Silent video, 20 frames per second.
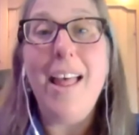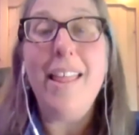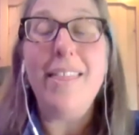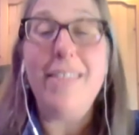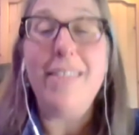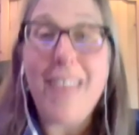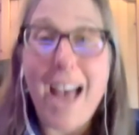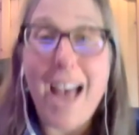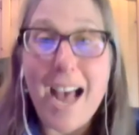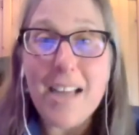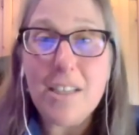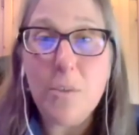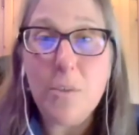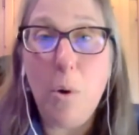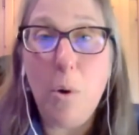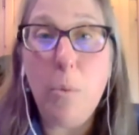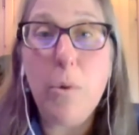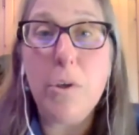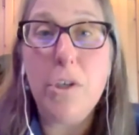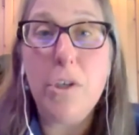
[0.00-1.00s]
that's
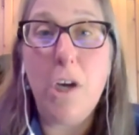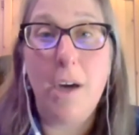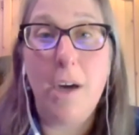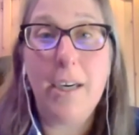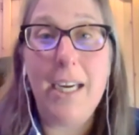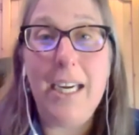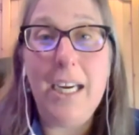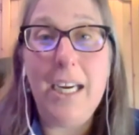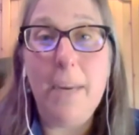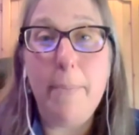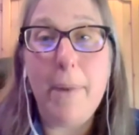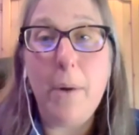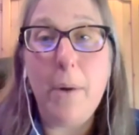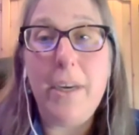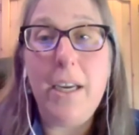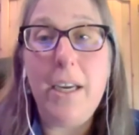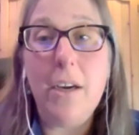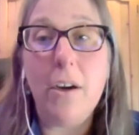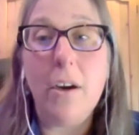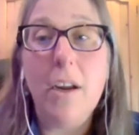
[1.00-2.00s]
what we're talking about
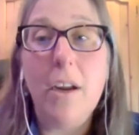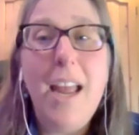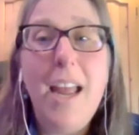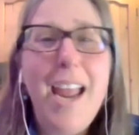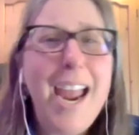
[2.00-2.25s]
here.